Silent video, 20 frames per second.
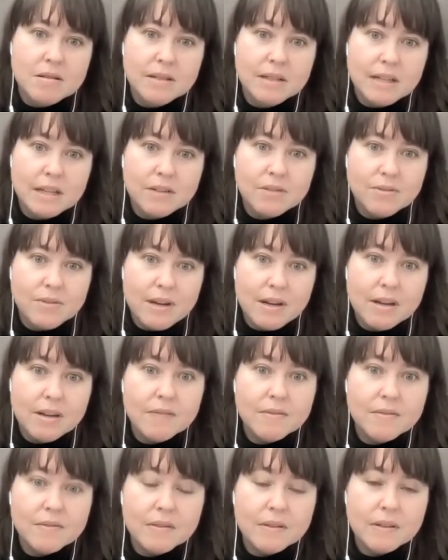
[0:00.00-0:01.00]
sex drive.
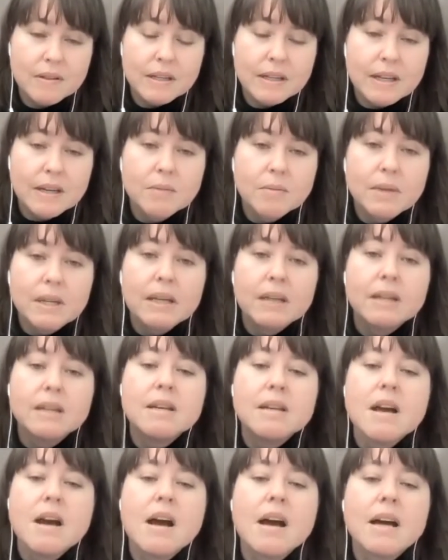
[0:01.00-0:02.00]
Again,
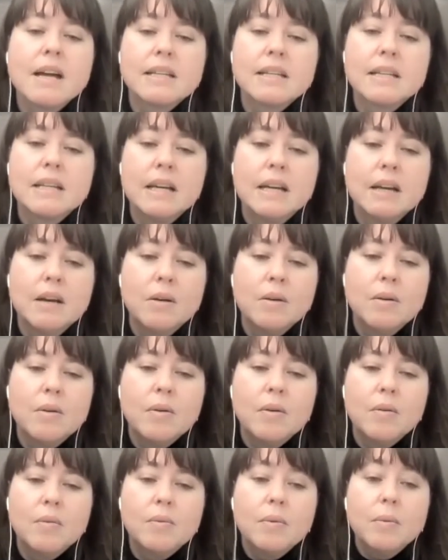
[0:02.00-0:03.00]

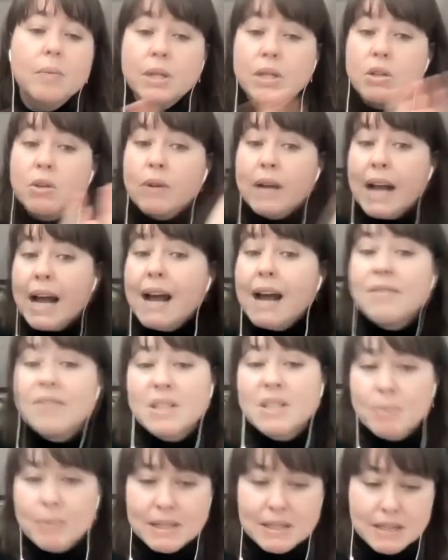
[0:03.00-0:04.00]
we don't have a
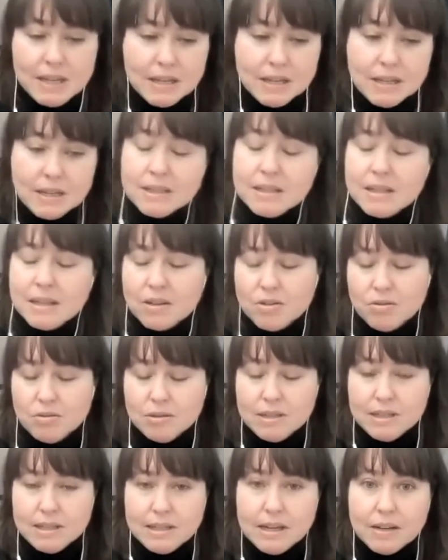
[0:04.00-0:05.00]
spontaneous
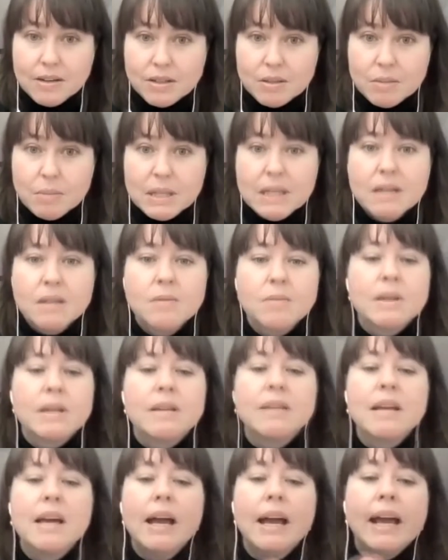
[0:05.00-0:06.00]
sexual desire to begin
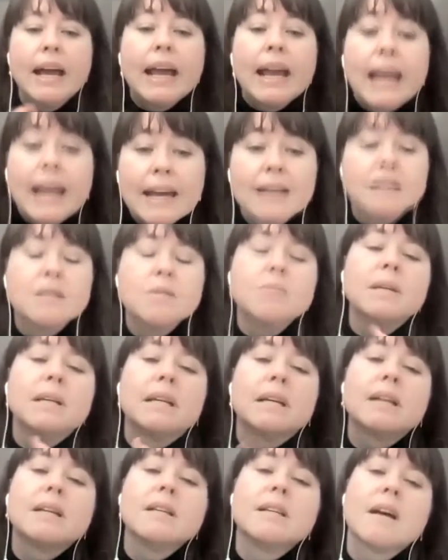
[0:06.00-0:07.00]
with, and we
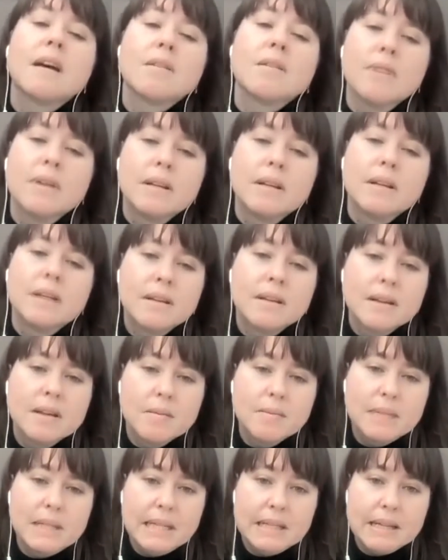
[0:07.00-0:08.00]
cannot run in an
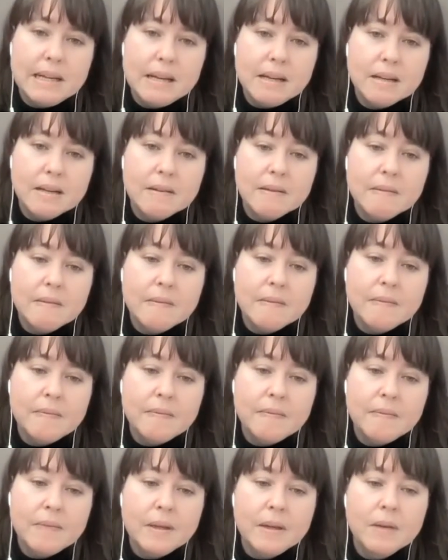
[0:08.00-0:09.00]
empty tank.
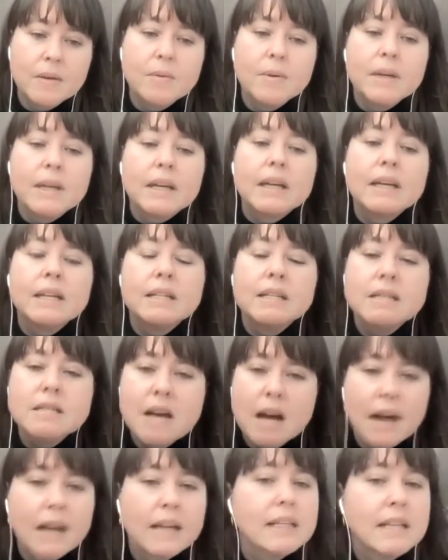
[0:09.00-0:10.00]
We
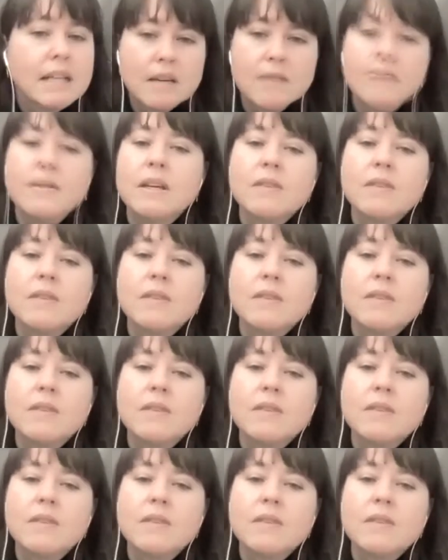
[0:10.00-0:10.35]
cannot give,